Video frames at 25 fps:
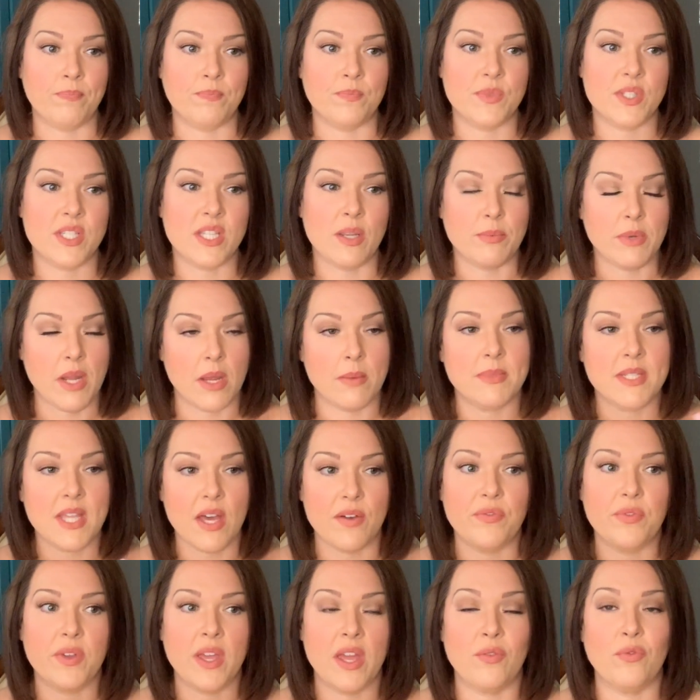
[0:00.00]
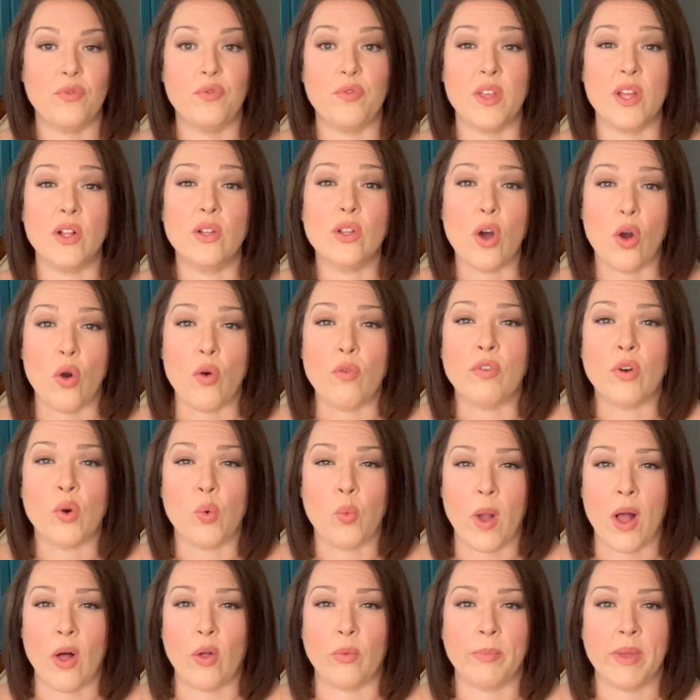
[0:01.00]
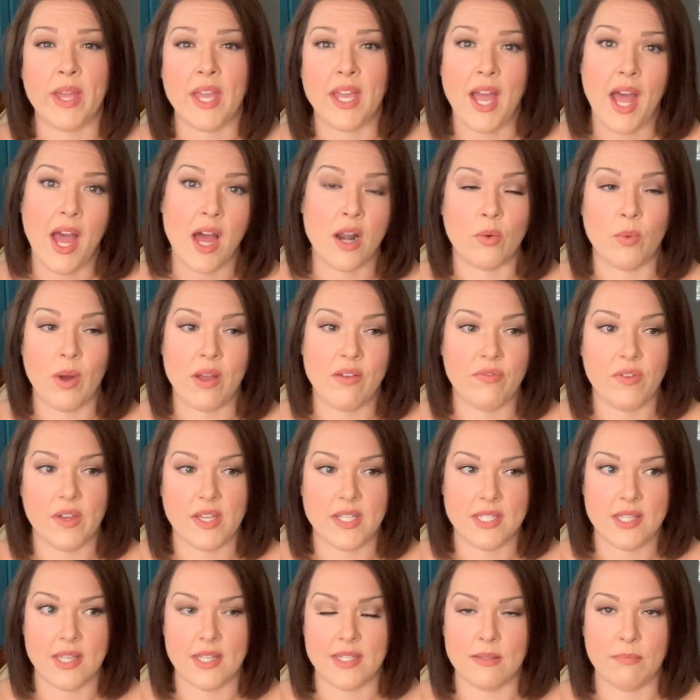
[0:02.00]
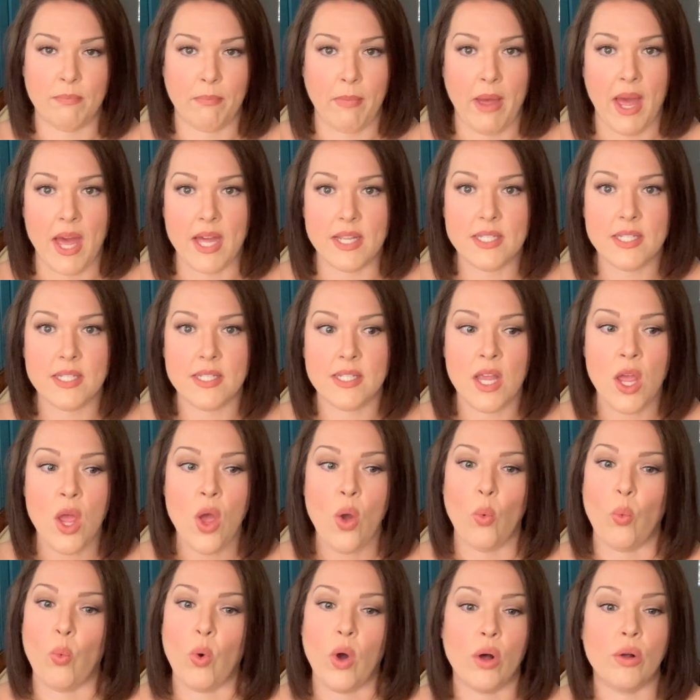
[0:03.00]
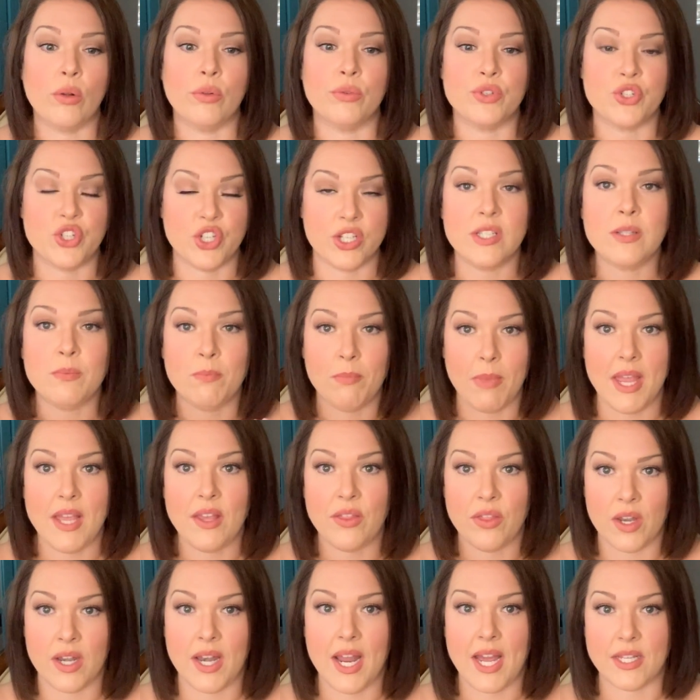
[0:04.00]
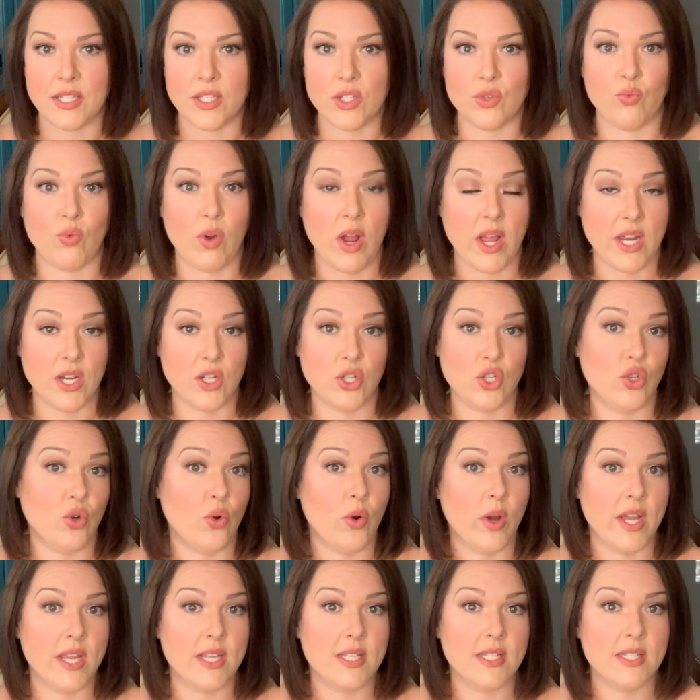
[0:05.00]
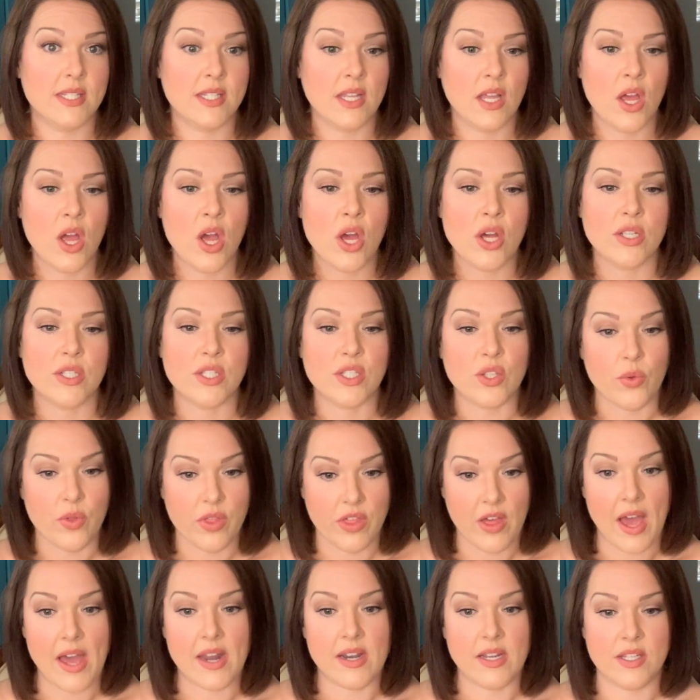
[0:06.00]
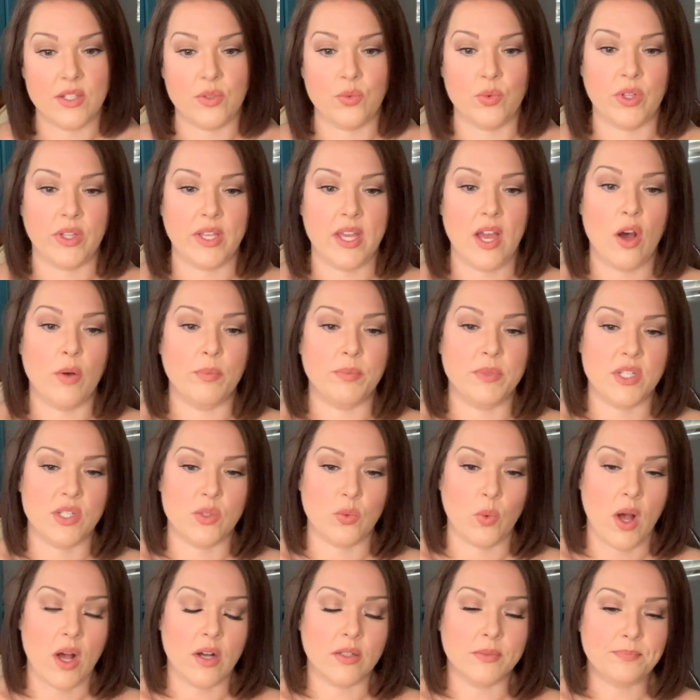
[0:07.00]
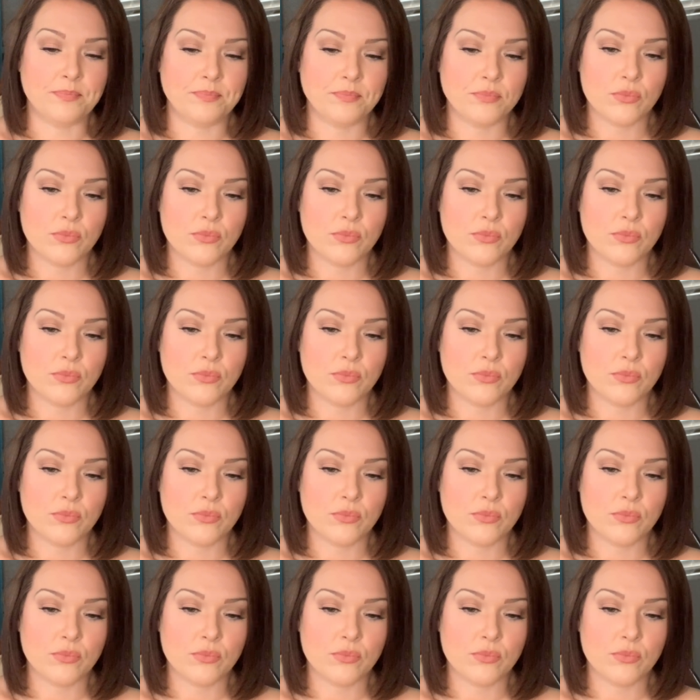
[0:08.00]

Sometimes that can feel overwhelming. How do I fix this mess? Well, just make the next right choice. So that has really helped as well.